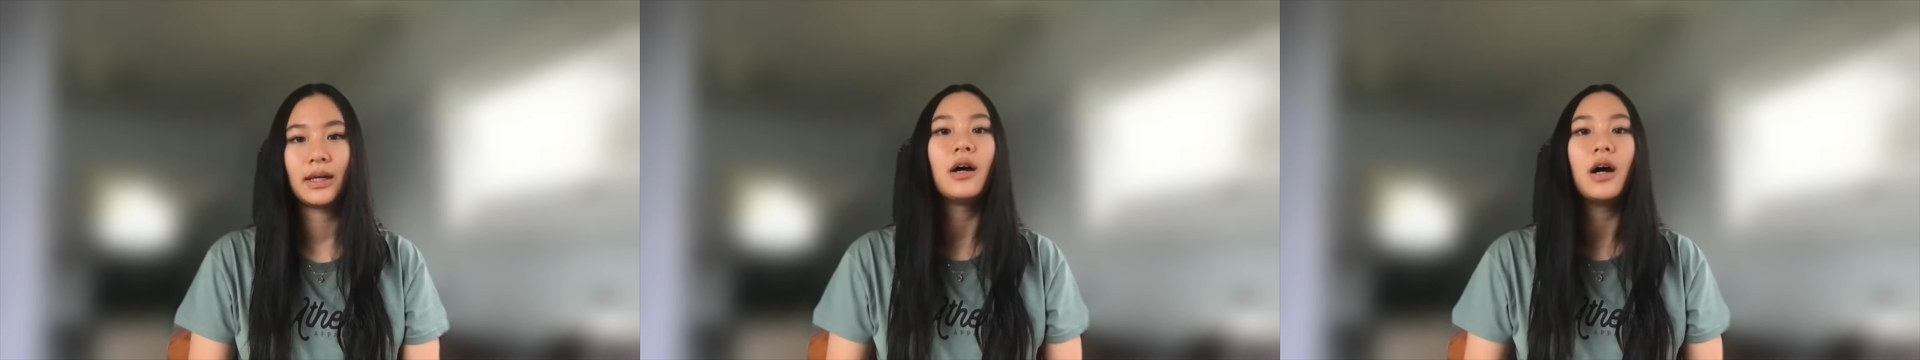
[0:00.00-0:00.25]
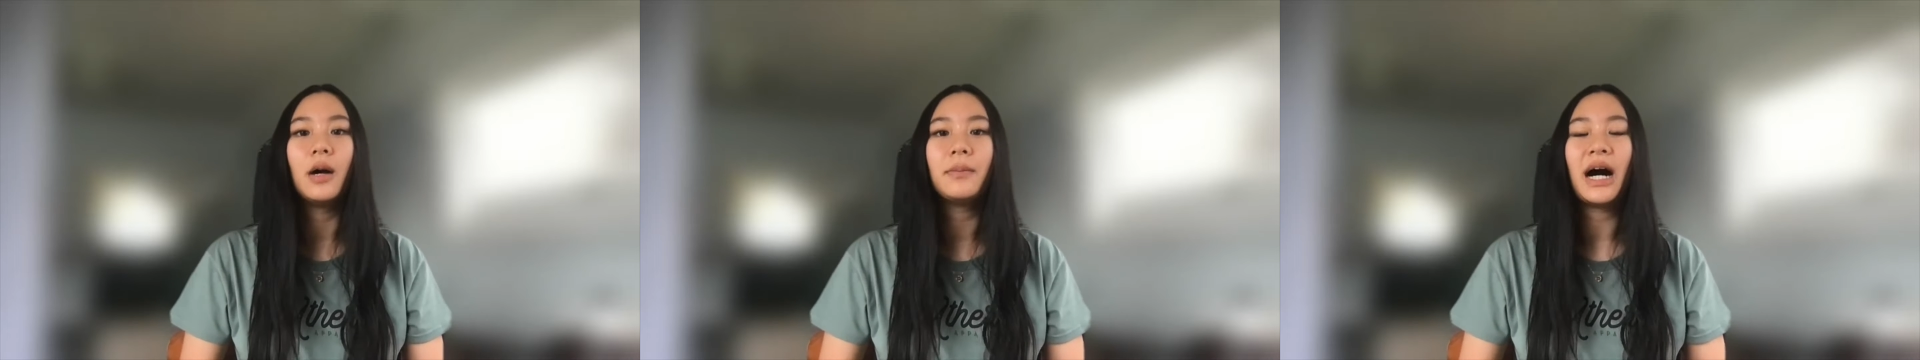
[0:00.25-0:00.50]

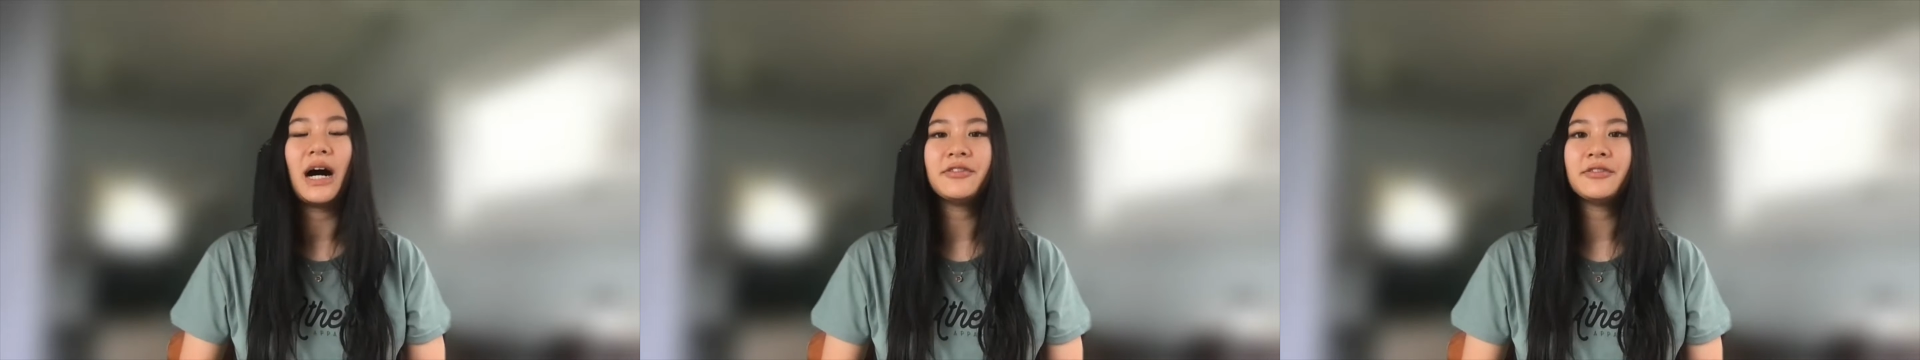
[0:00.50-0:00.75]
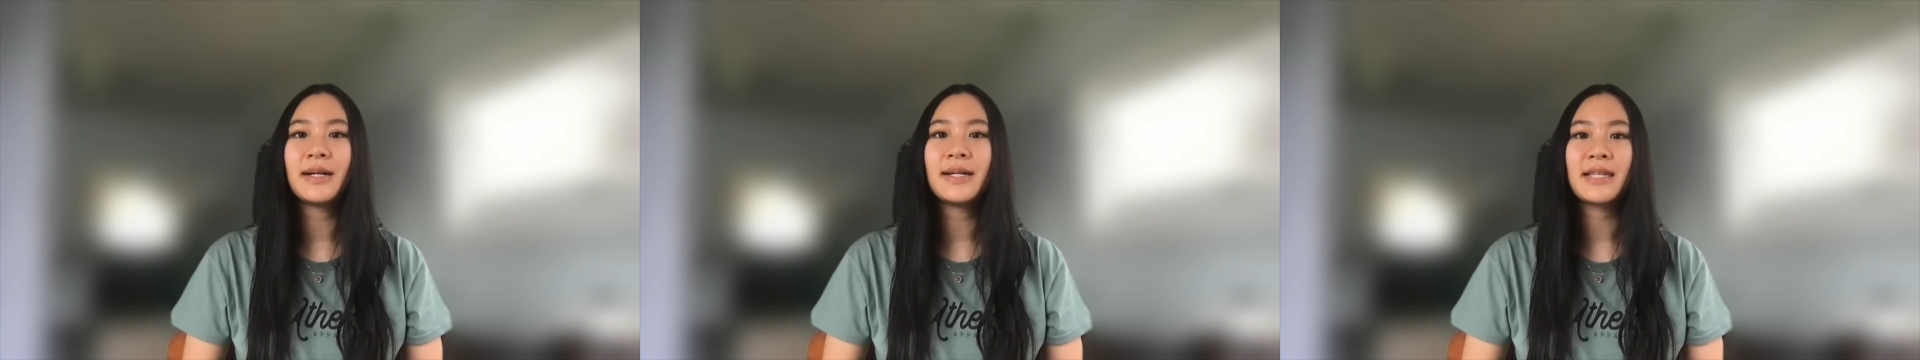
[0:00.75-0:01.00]
On behalf of
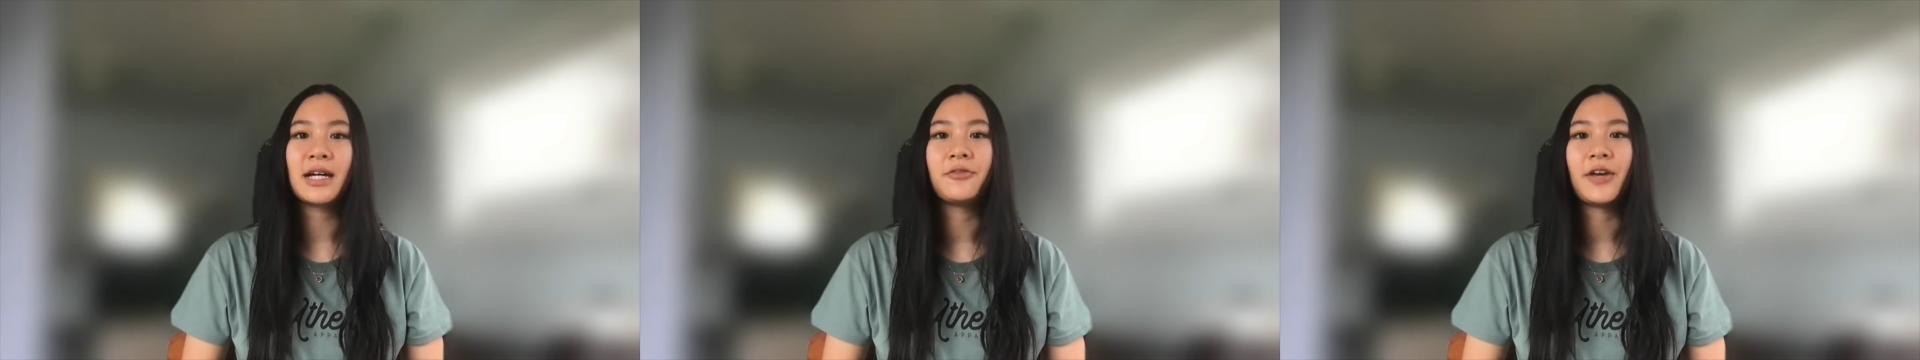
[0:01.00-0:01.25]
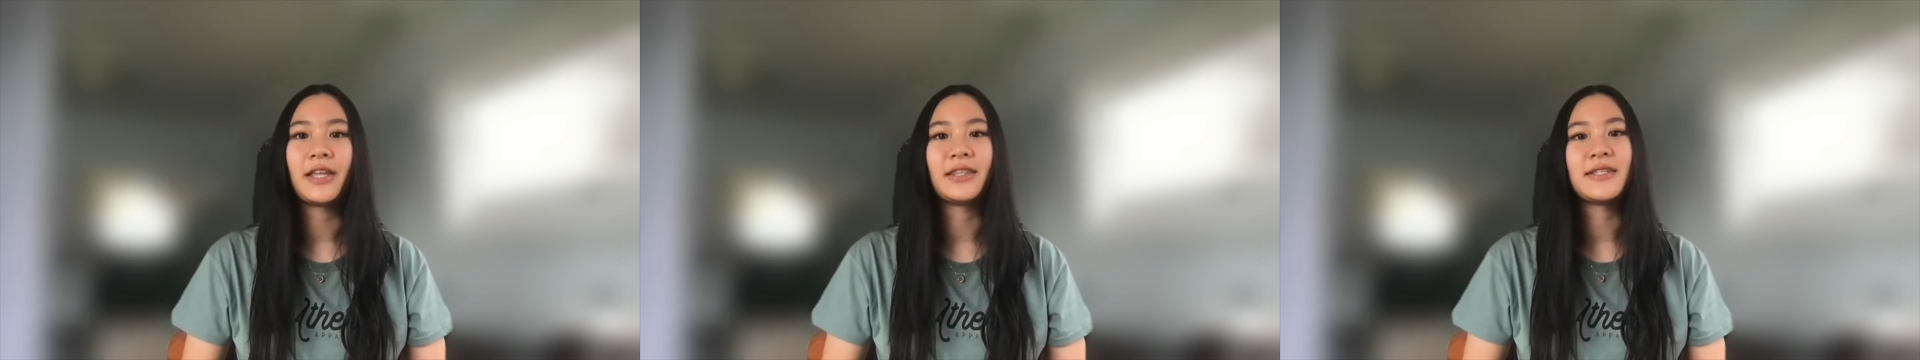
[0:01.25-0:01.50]
myself
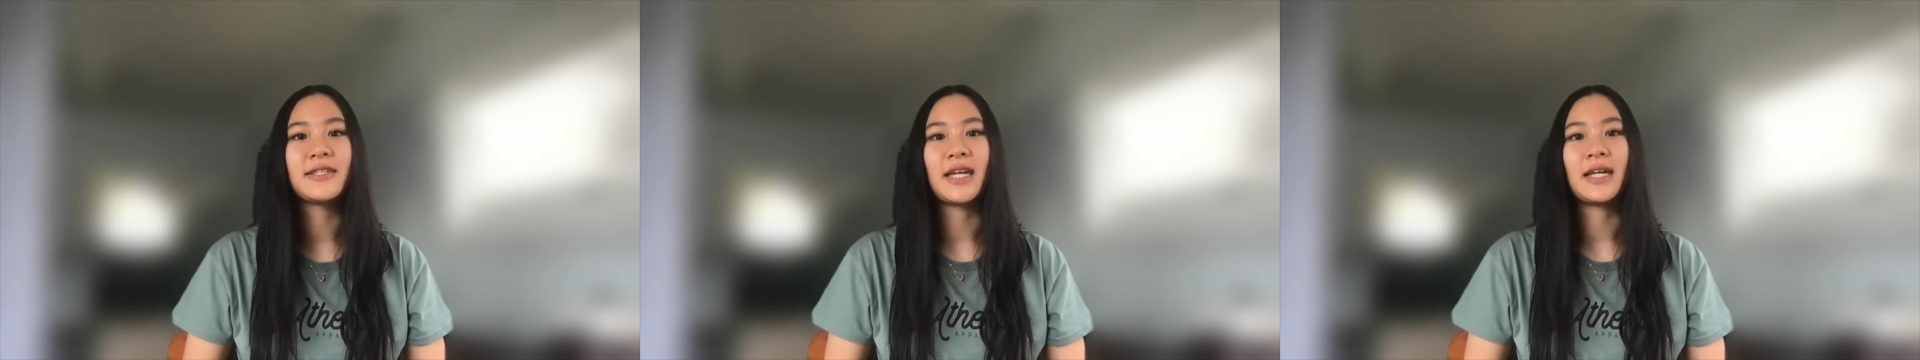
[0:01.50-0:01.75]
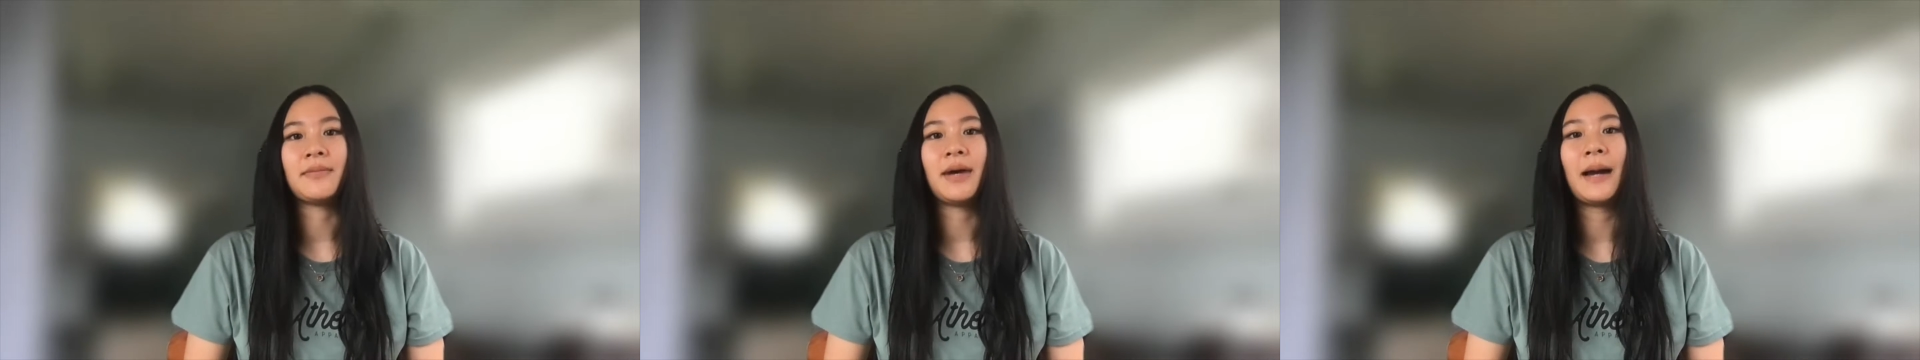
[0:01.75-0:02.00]
and
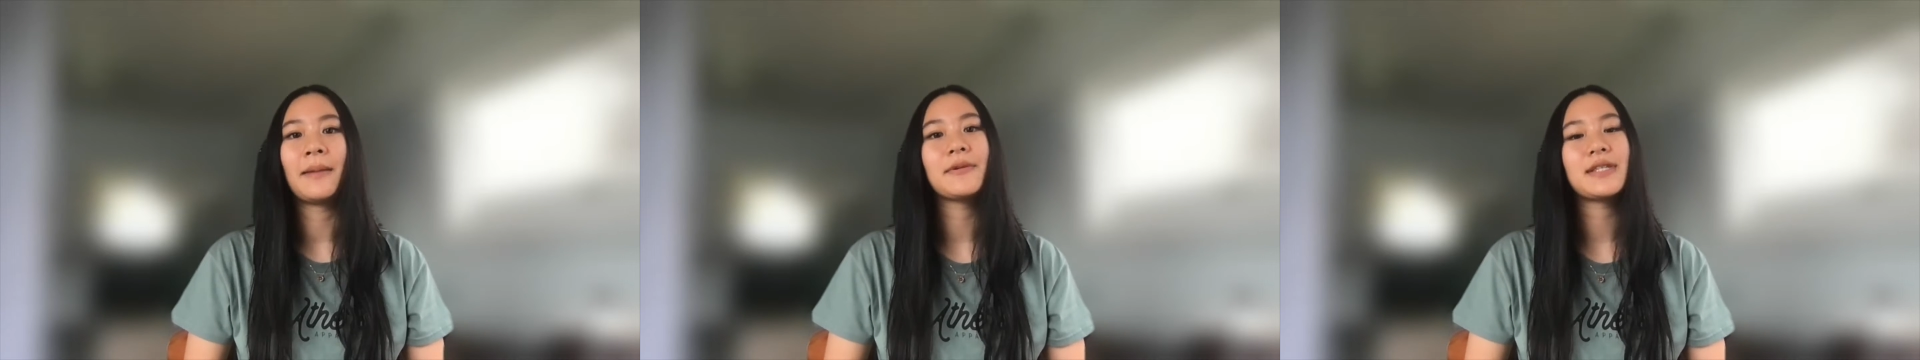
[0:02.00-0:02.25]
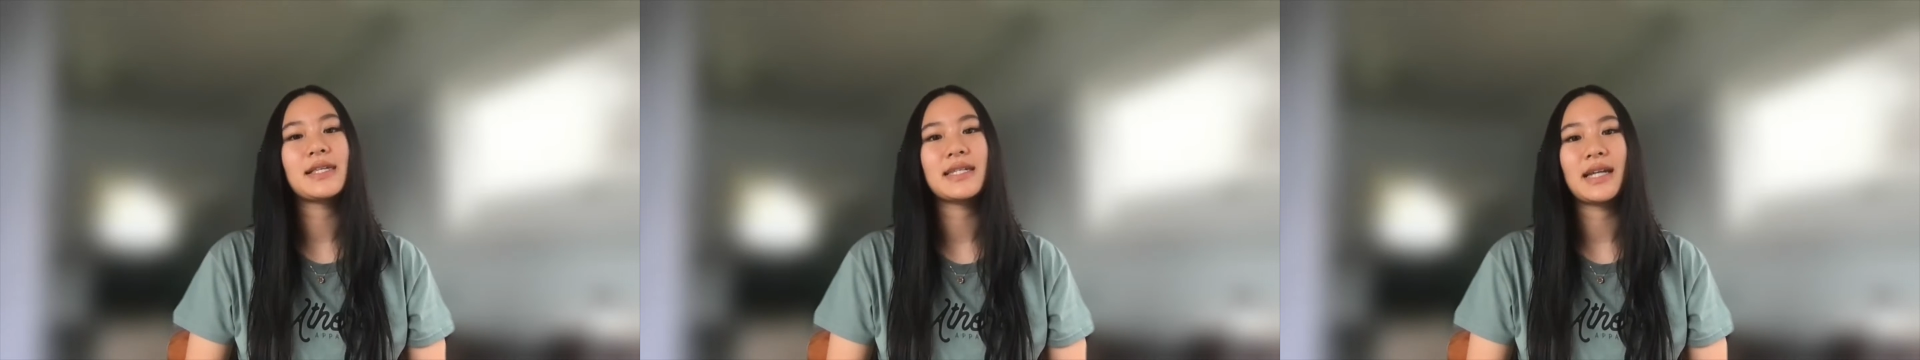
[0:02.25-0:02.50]
Naseem, I'm
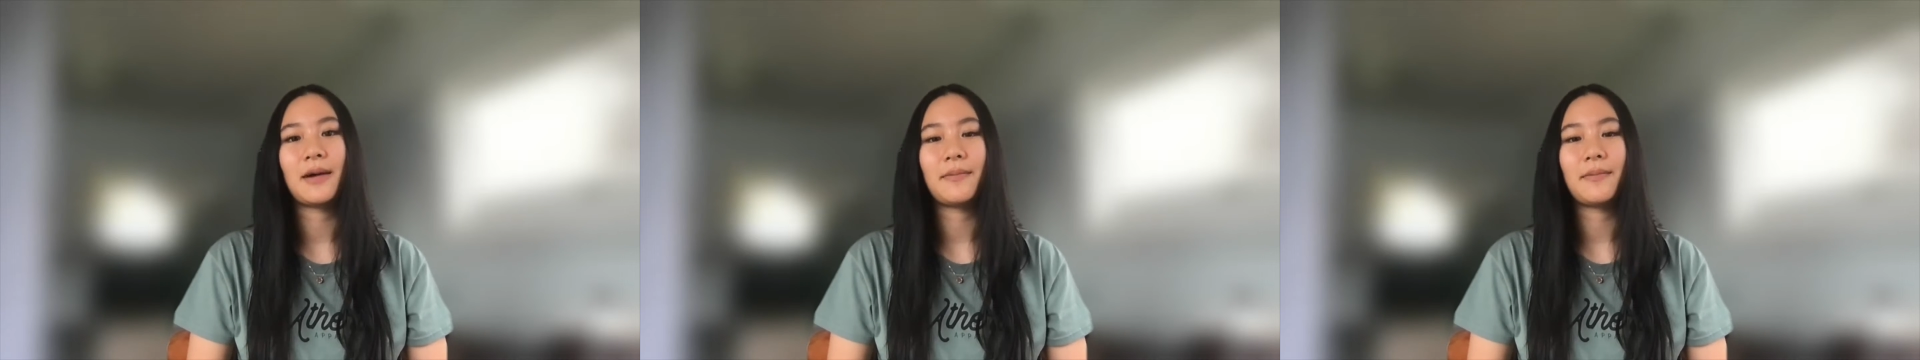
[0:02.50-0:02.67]
presenting our